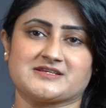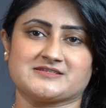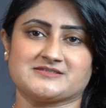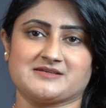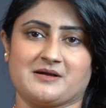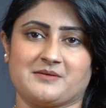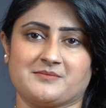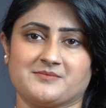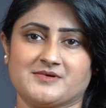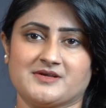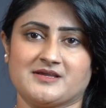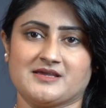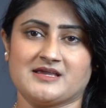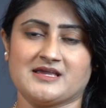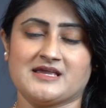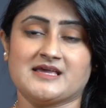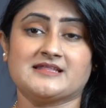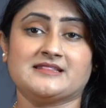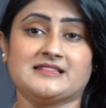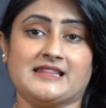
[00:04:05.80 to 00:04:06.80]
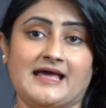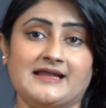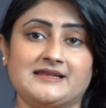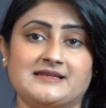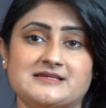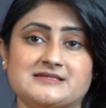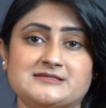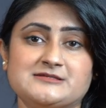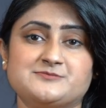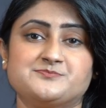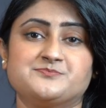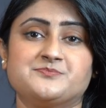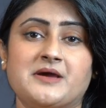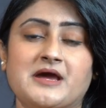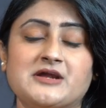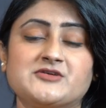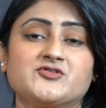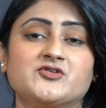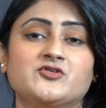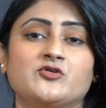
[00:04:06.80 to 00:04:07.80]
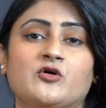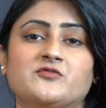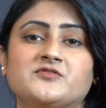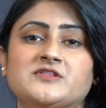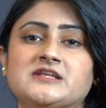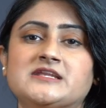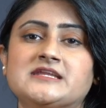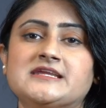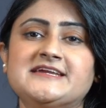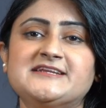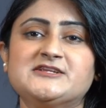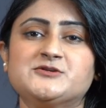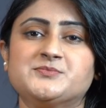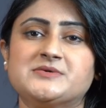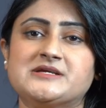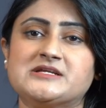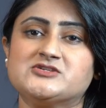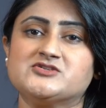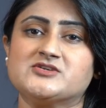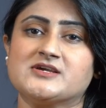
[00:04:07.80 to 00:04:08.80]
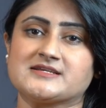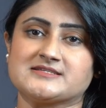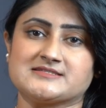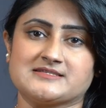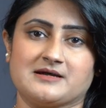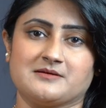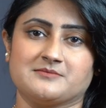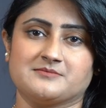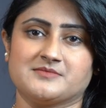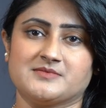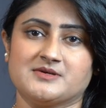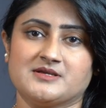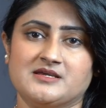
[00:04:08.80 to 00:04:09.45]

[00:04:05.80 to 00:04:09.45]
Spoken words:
exam, that is pattern of the NEET PG exam.